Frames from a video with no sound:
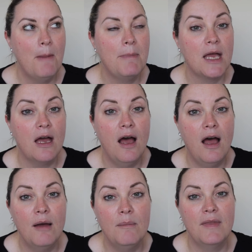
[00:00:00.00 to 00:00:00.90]

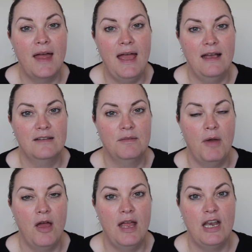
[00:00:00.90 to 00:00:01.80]
Become that
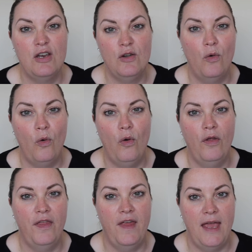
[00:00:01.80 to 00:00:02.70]
expert in your
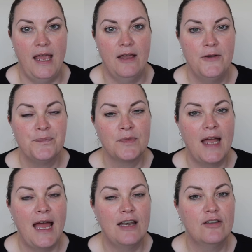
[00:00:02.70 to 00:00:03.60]
thing
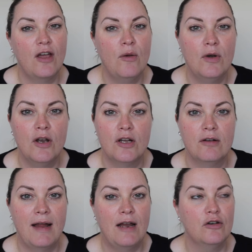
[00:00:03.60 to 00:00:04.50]
and don't look
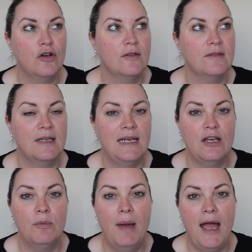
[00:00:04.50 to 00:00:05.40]
around constantly
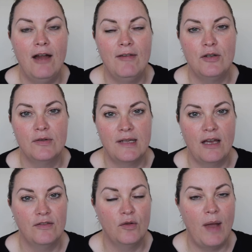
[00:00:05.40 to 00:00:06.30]
comparing
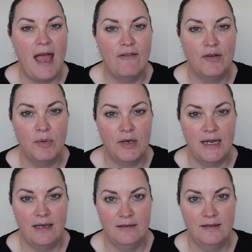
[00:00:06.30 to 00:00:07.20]
yourself to what
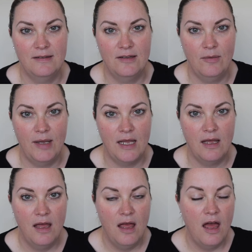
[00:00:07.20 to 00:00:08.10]
everybody else is
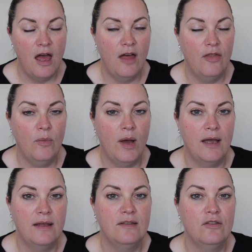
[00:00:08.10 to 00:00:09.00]
doing.
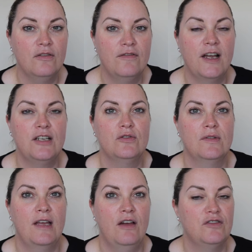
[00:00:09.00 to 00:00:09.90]
Otherwise, you'll find
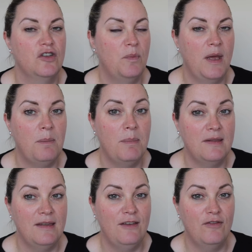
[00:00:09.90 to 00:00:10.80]
yourself just being
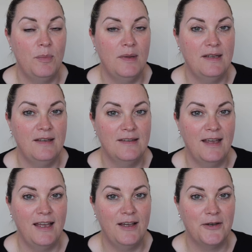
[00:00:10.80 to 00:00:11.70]
busy for busy's
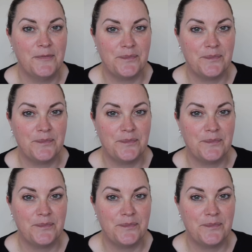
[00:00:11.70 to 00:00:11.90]
sake.